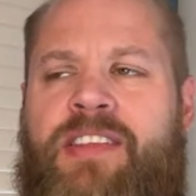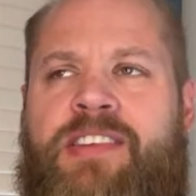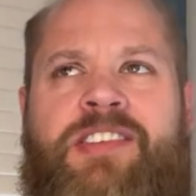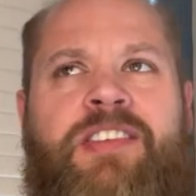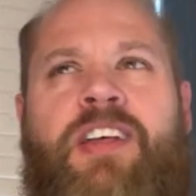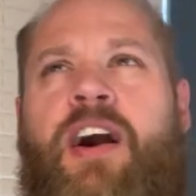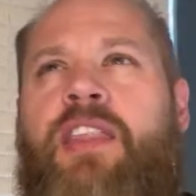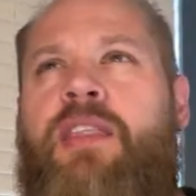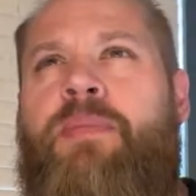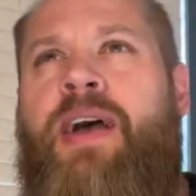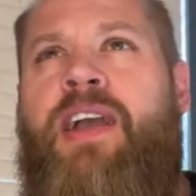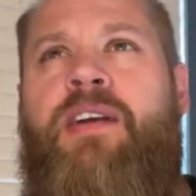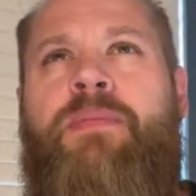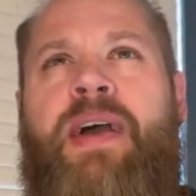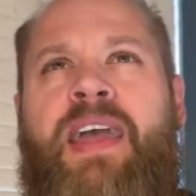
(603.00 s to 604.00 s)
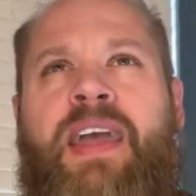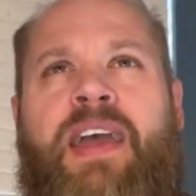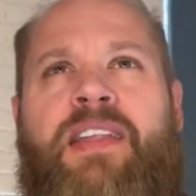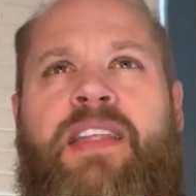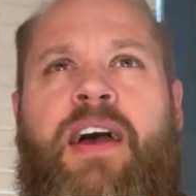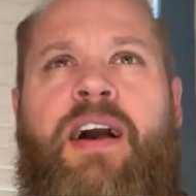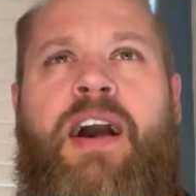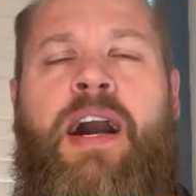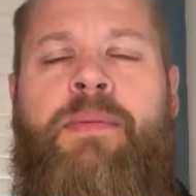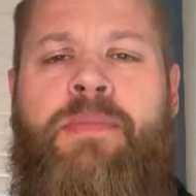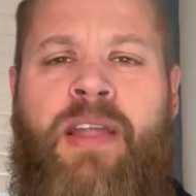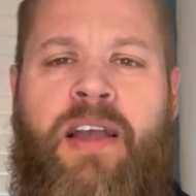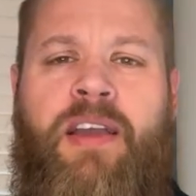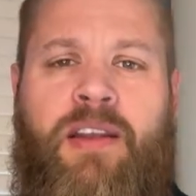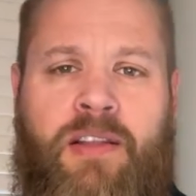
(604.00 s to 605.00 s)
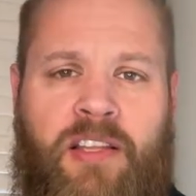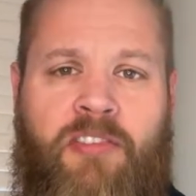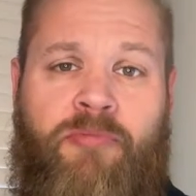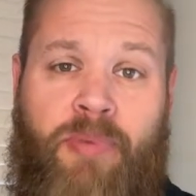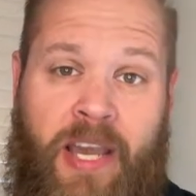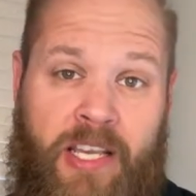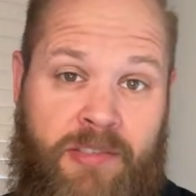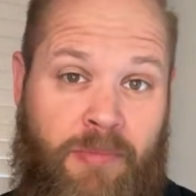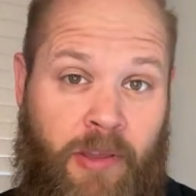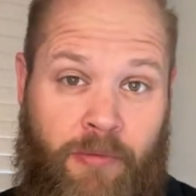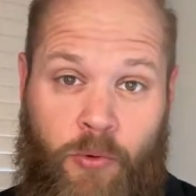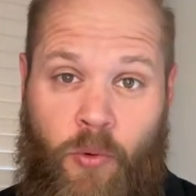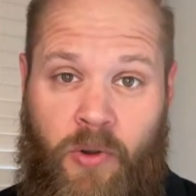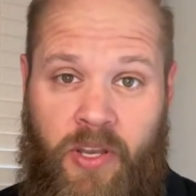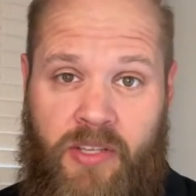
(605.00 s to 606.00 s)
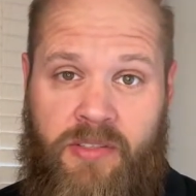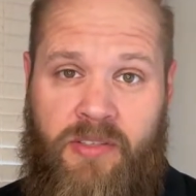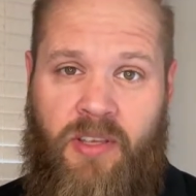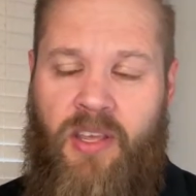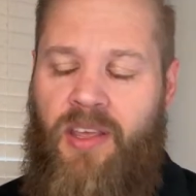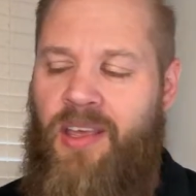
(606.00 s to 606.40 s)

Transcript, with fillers: this thought in the back of my head that i'm not going to live past my 40s